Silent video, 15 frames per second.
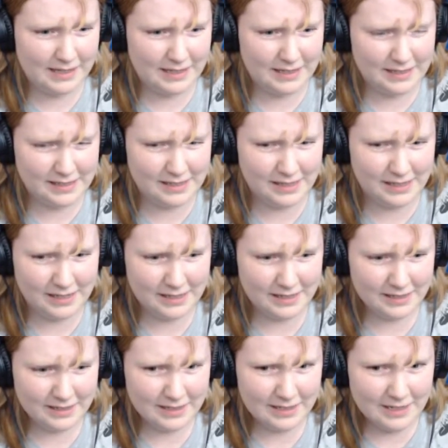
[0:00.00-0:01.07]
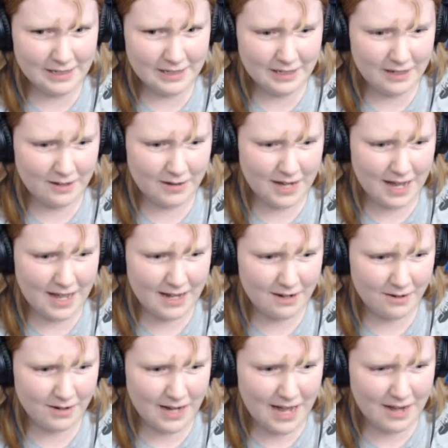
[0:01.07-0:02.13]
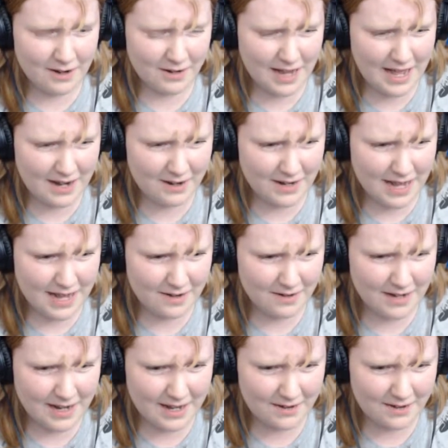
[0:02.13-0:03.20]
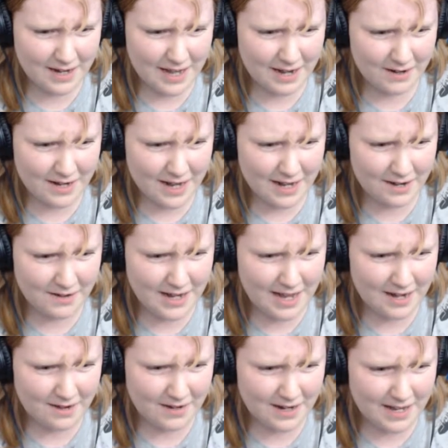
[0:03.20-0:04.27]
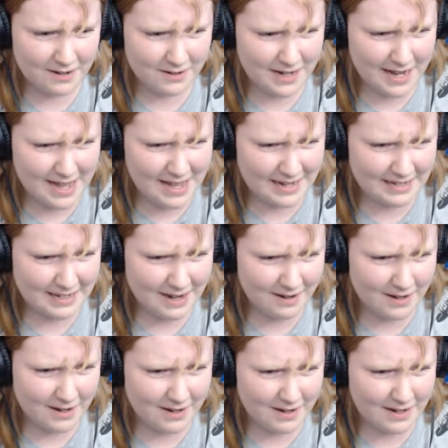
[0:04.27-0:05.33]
Oh God, oh God, oh God, oh God, oh God, oh God, oh God, oh God, oh